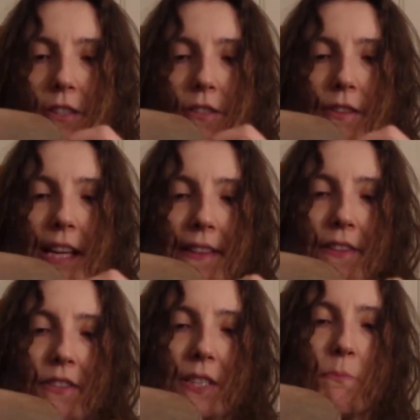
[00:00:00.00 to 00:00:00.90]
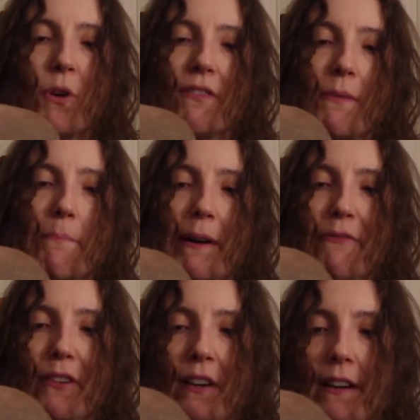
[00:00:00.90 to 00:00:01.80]
so that there is more of a
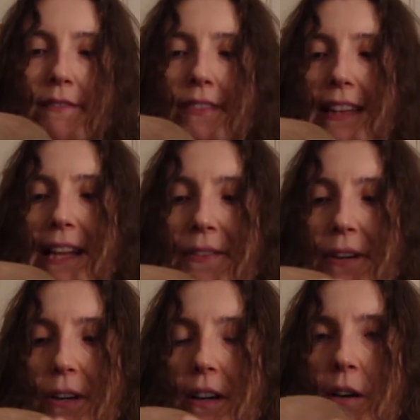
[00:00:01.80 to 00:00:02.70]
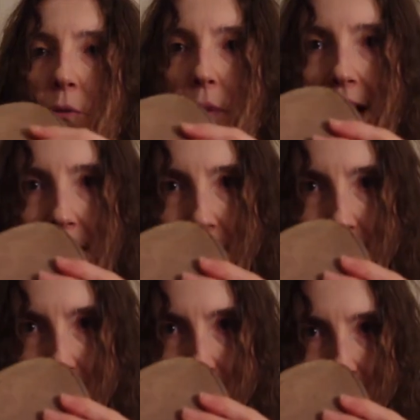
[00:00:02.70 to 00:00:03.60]
buffer of leather
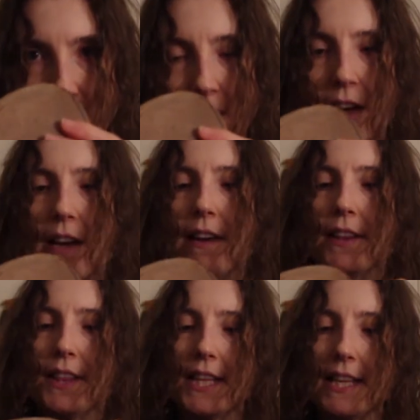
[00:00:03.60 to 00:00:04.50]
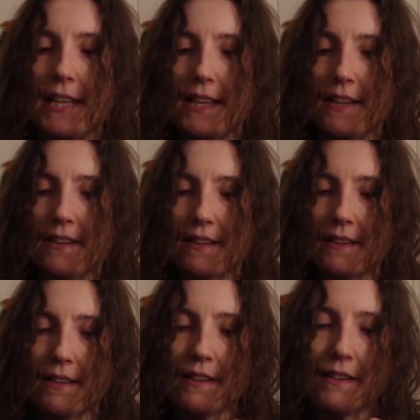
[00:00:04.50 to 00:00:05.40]
around the
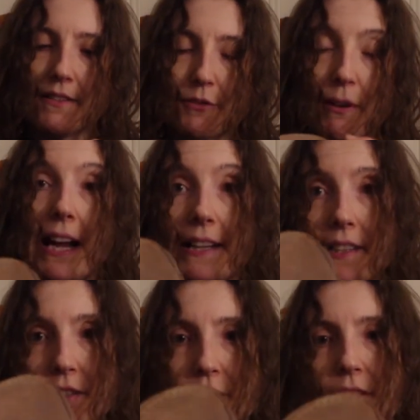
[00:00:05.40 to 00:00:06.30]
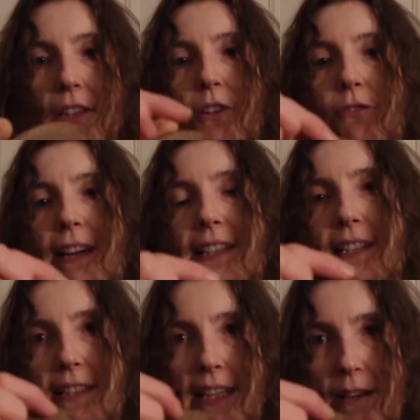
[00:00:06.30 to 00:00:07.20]
thread so that the
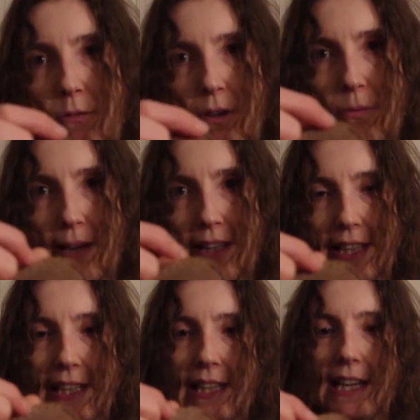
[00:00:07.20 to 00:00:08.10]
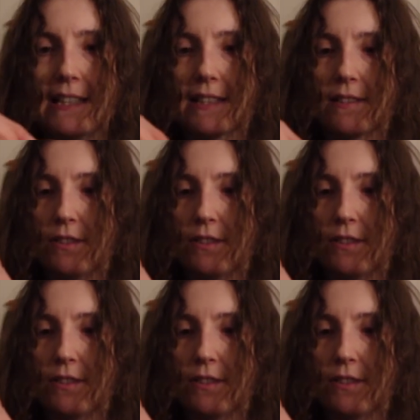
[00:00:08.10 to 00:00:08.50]
thread doesn't get worn away like it has.